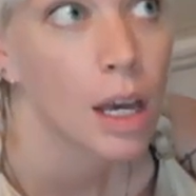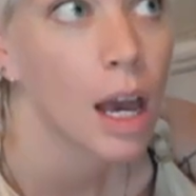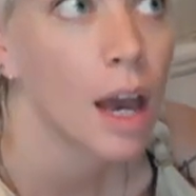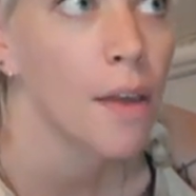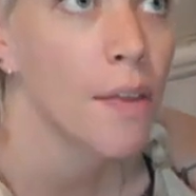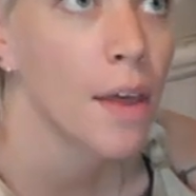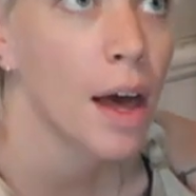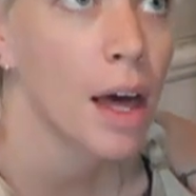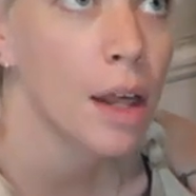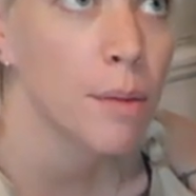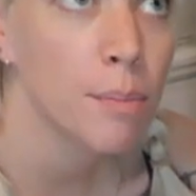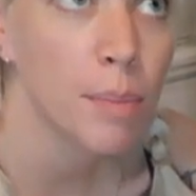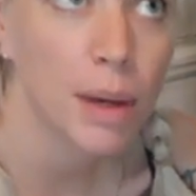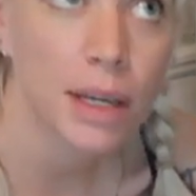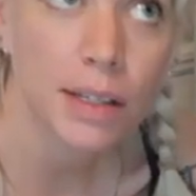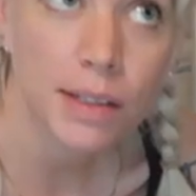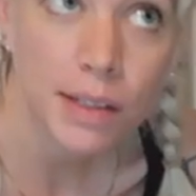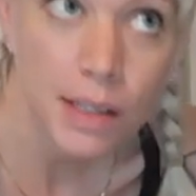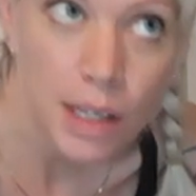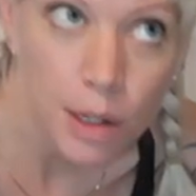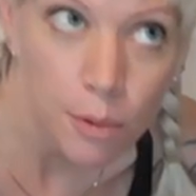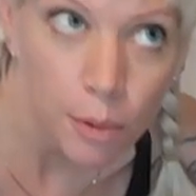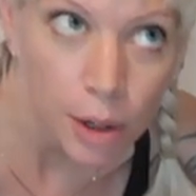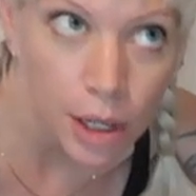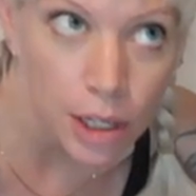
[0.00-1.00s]
And then
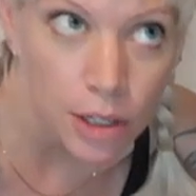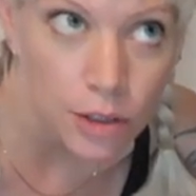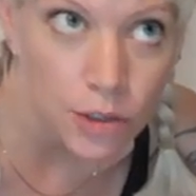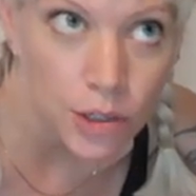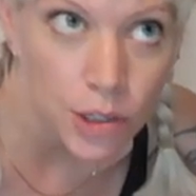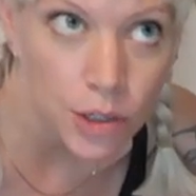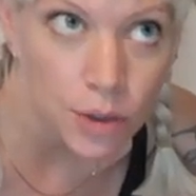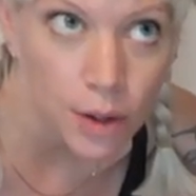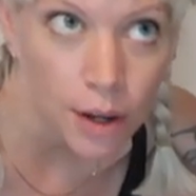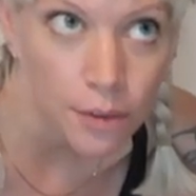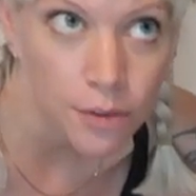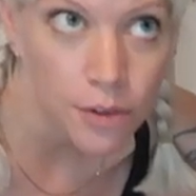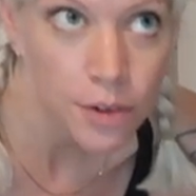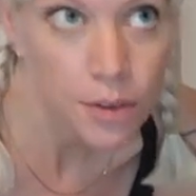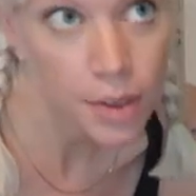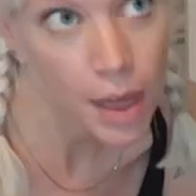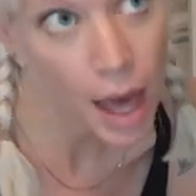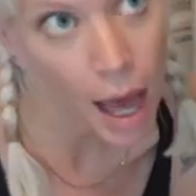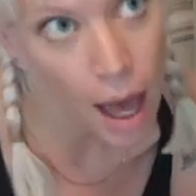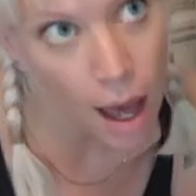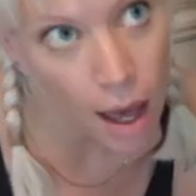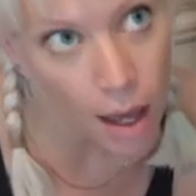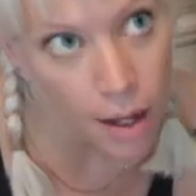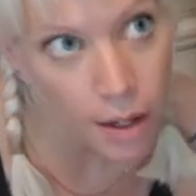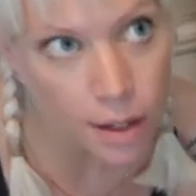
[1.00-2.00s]
basically what you do after
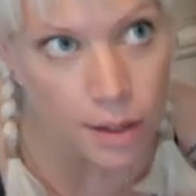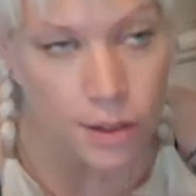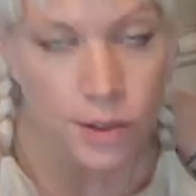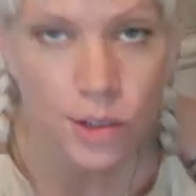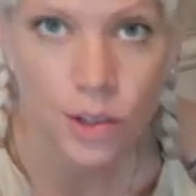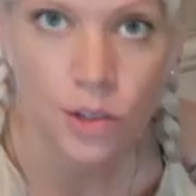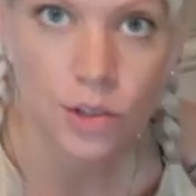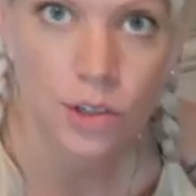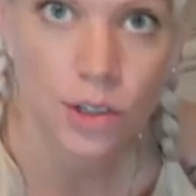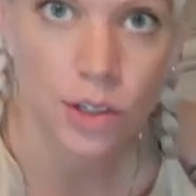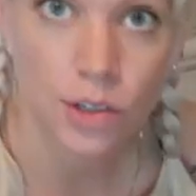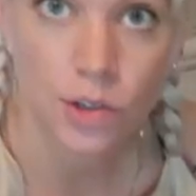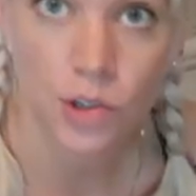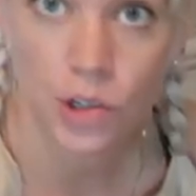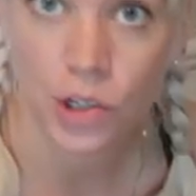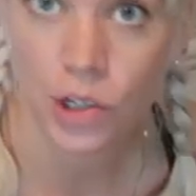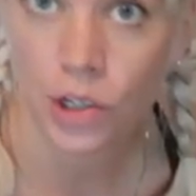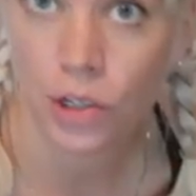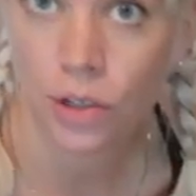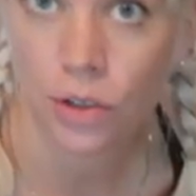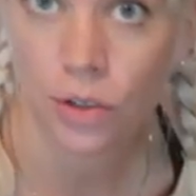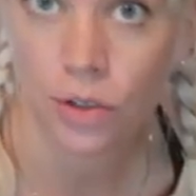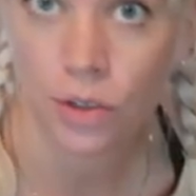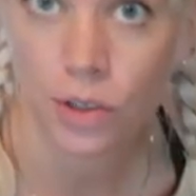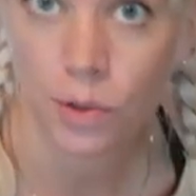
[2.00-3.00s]
that is you just
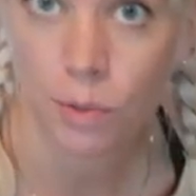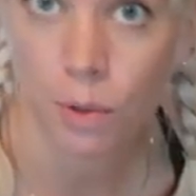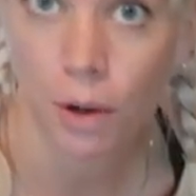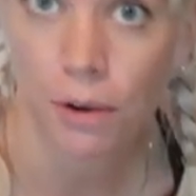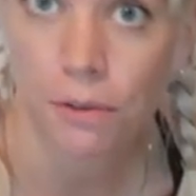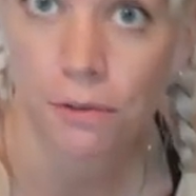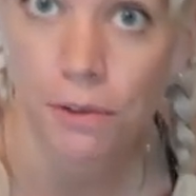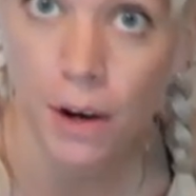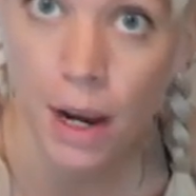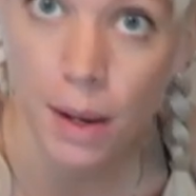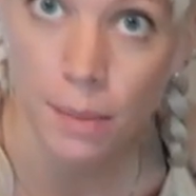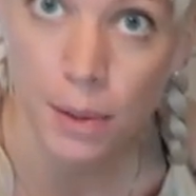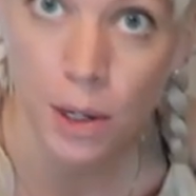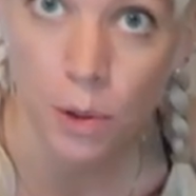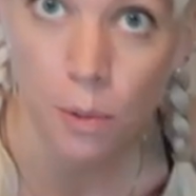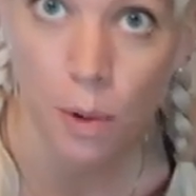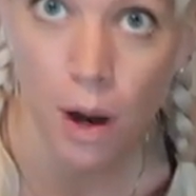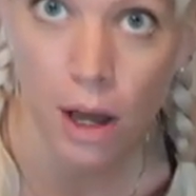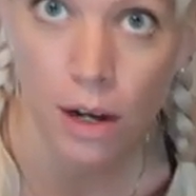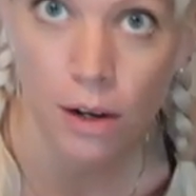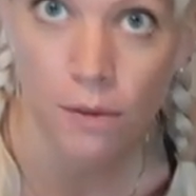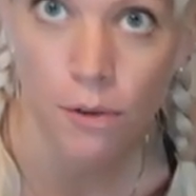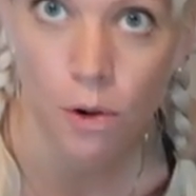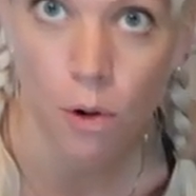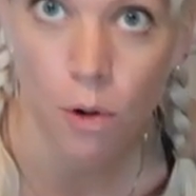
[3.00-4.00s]
choose what frame you
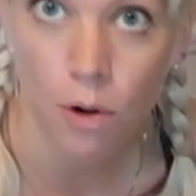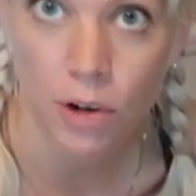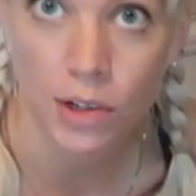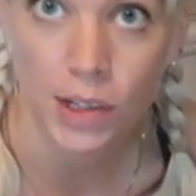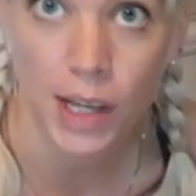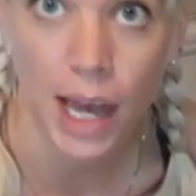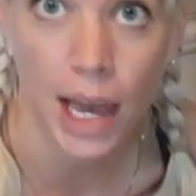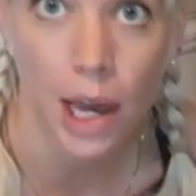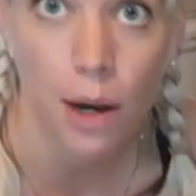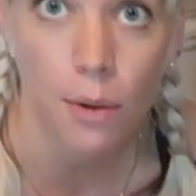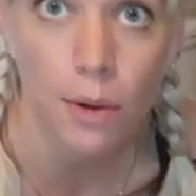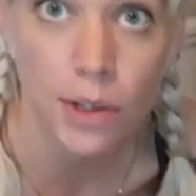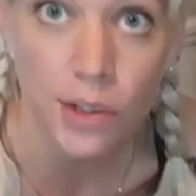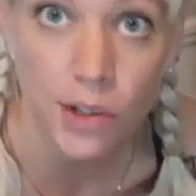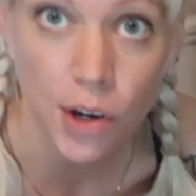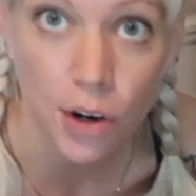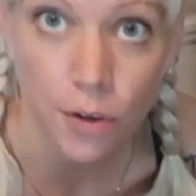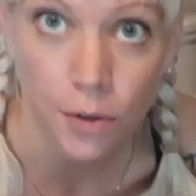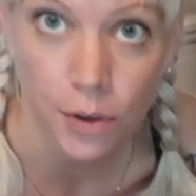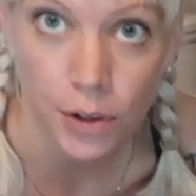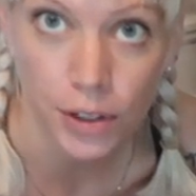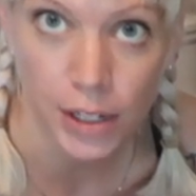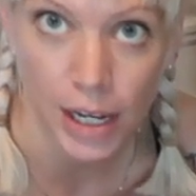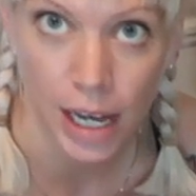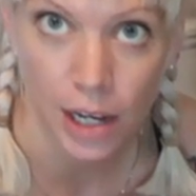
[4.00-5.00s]
want. Of course, I always
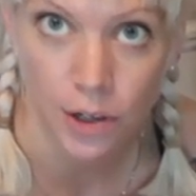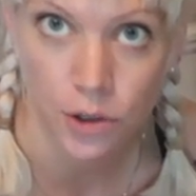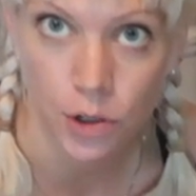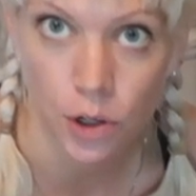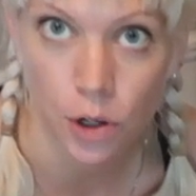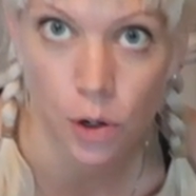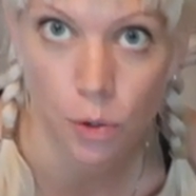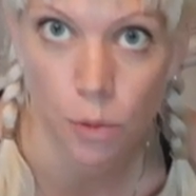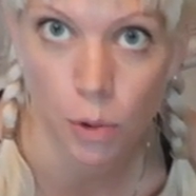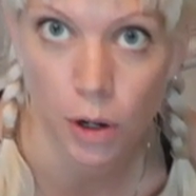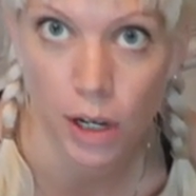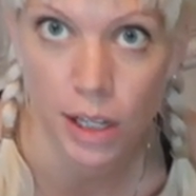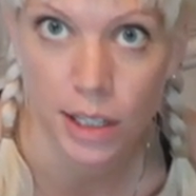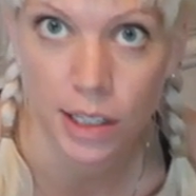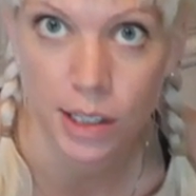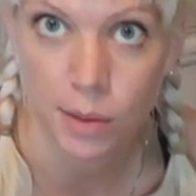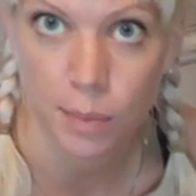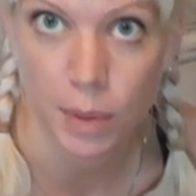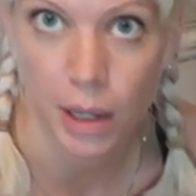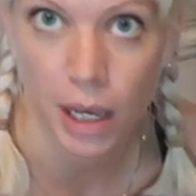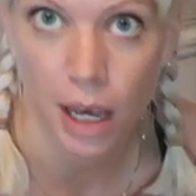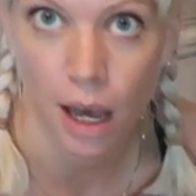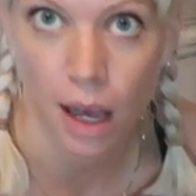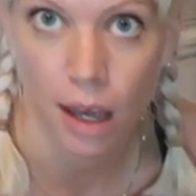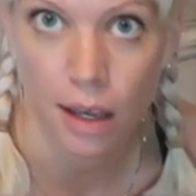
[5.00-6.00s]
go for natural woods
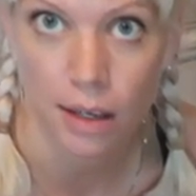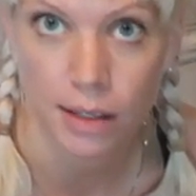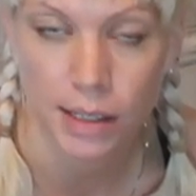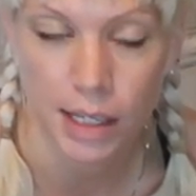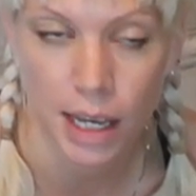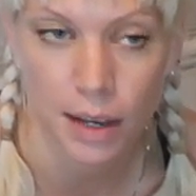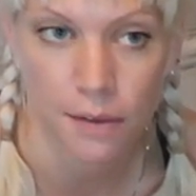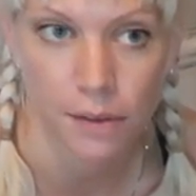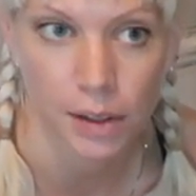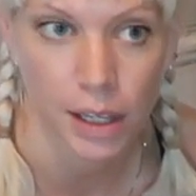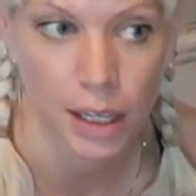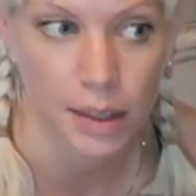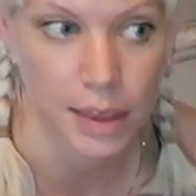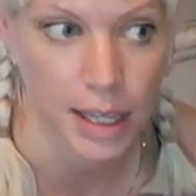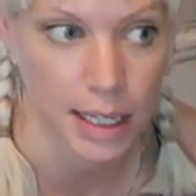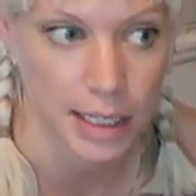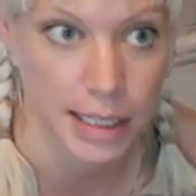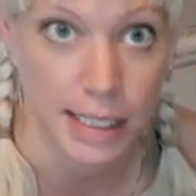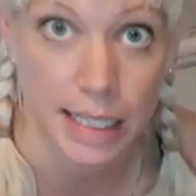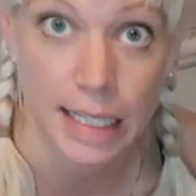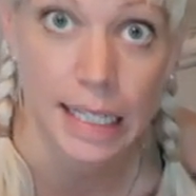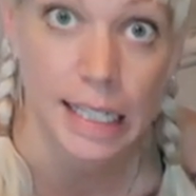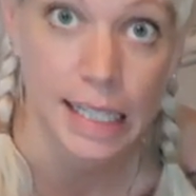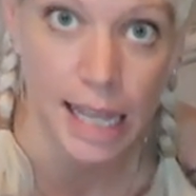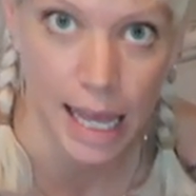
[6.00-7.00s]
because I feel like
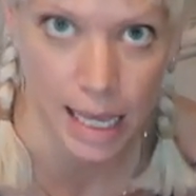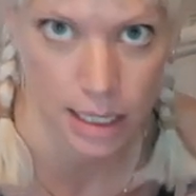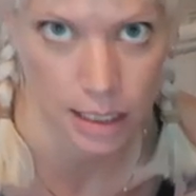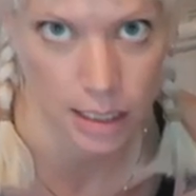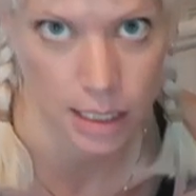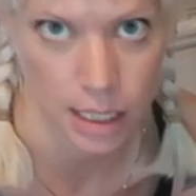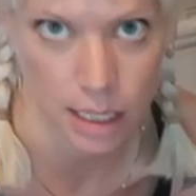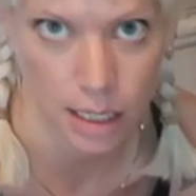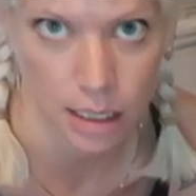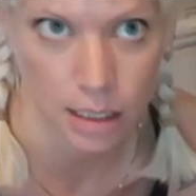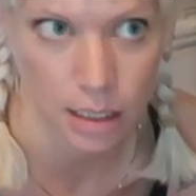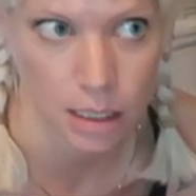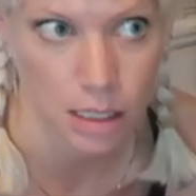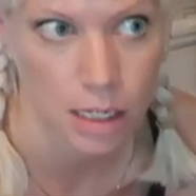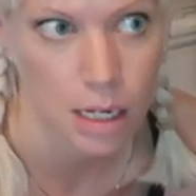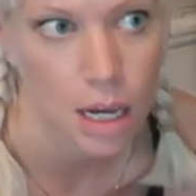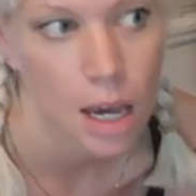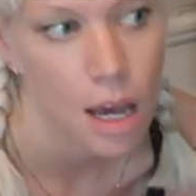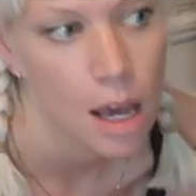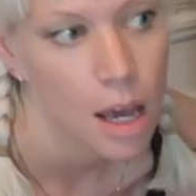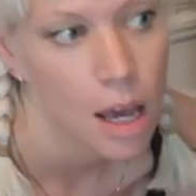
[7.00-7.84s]
that's the classiest.